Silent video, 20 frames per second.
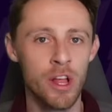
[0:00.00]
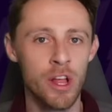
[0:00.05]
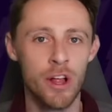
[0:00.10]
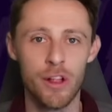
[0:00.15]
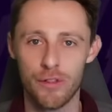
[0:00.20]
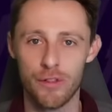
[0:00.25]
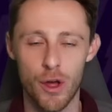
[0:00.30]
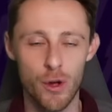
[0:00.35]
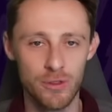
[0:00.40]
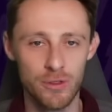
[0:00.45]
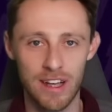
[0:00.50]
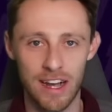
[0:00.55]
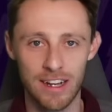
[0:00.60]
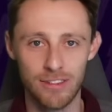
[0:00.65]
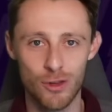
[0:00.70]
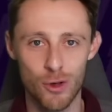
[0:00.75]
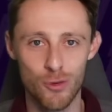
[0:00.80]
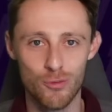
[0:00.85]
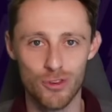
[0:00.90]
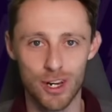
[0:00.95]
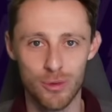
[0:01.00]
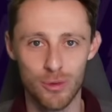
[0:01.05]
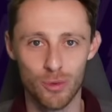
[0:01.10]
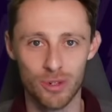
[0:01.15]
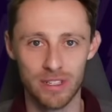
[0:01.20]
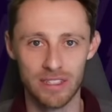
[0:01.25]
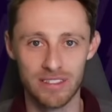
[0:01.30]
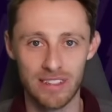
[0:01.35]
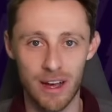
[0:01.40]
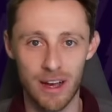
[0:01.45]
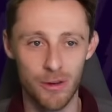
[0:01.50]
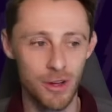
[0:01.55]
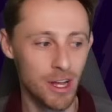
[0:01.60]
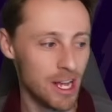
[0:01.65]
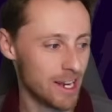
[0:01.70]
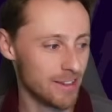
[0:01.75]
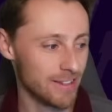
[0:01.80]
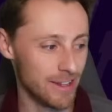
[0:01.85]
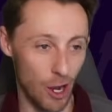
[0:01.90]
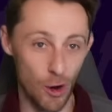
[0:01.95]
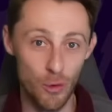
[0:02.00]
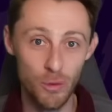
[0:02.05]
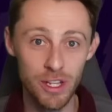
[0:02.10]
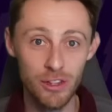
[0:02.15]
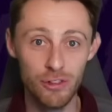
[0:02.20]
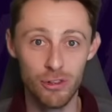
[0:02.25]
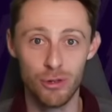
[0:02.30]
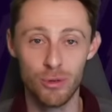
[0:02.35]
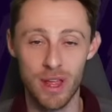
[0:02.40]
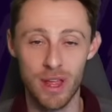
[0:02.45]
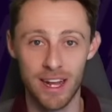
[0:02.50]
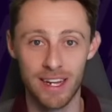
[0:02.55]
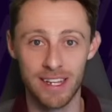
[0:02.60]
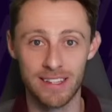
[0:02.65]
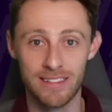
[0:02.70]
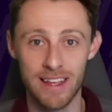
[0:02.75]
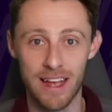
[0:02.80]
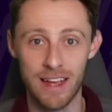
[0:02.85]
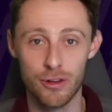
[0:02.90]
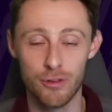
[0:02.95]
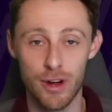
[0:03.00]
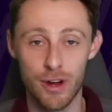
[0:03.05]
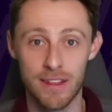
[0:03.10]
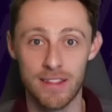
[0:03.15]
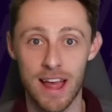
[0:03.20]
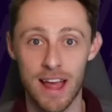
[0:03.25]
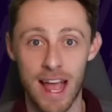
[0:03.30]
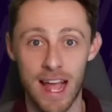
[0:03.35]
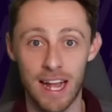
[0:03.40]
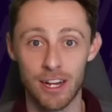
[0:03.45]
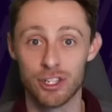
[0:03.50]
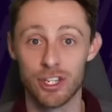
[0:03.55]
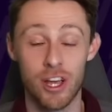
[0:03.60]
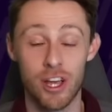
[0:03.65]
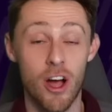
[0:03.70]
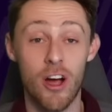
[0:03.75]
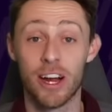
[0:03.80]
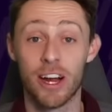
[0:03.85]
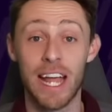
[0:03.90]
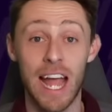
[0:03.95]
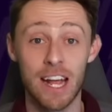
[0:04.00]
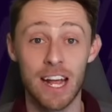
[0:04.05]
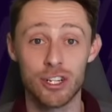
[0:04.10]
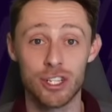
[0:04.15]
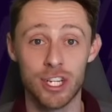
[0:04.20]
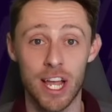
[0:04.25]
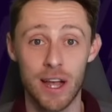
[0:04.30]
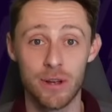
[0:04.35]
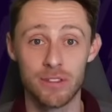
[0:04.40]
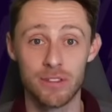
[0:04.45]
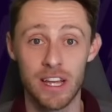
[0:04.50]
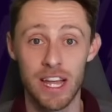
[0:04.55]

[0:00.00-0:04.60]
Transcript: those that I don't really want to sell, the only 2 that I can downgrade that actually are cash cows